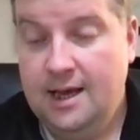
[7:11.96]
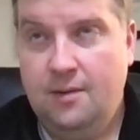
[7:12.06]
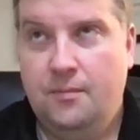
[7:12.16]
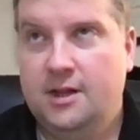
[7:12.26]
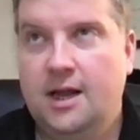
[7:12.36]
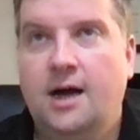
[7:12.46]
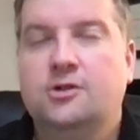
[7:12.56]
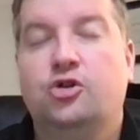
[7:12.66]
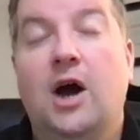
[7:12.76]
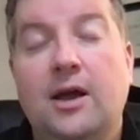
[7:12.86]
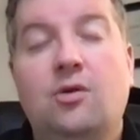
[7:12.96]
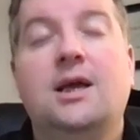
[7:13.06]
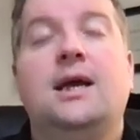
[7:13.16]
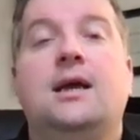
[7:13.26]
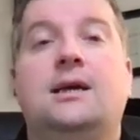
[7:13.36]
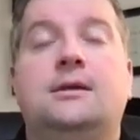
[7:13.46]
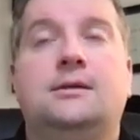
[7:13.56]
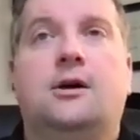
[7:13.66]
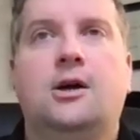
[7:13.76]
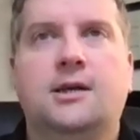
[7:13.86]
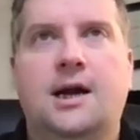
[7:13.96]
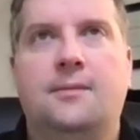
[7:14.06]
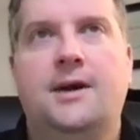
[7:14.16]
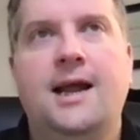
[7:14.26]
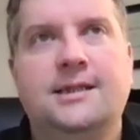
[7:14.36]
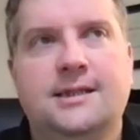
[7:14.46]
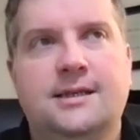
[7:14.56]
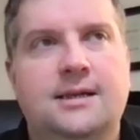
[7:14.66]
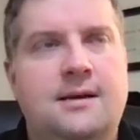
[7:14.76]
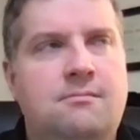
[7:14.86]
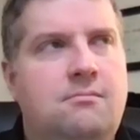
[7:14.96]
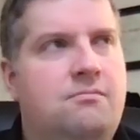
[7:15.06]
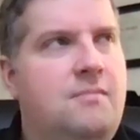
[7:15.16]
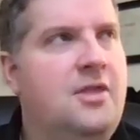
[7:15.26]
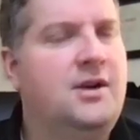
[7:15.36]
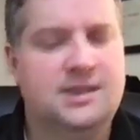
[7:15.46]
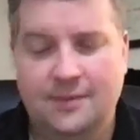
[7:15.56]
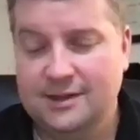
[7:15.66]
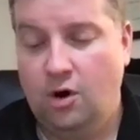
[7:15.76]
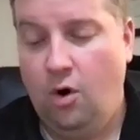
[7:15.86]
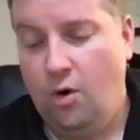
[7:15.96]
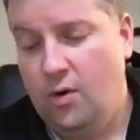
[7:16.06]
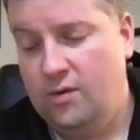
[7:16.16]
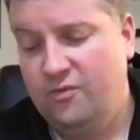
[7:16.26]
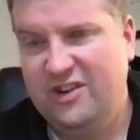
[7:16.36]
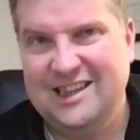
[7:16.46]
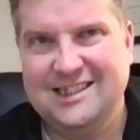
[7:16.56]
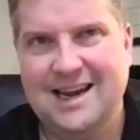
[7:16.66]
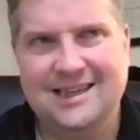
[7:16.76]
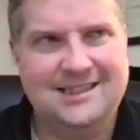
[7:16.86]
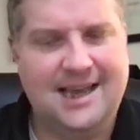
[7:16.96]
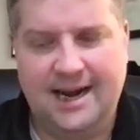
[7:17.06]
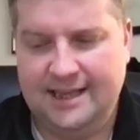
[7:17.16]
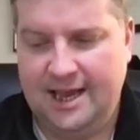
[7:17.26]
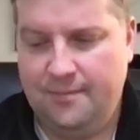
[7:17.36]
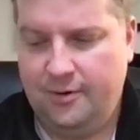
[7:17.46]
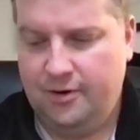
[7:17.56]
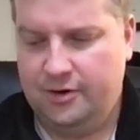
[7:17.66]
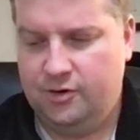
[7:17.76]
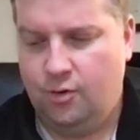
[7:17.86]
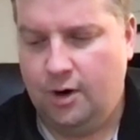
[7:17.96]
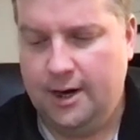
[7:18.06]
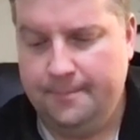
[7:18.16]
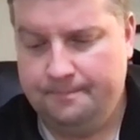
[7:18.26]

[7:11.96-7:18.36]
But doctrinally, our denomination and Methodism as a whole rejects that idea of purgatory.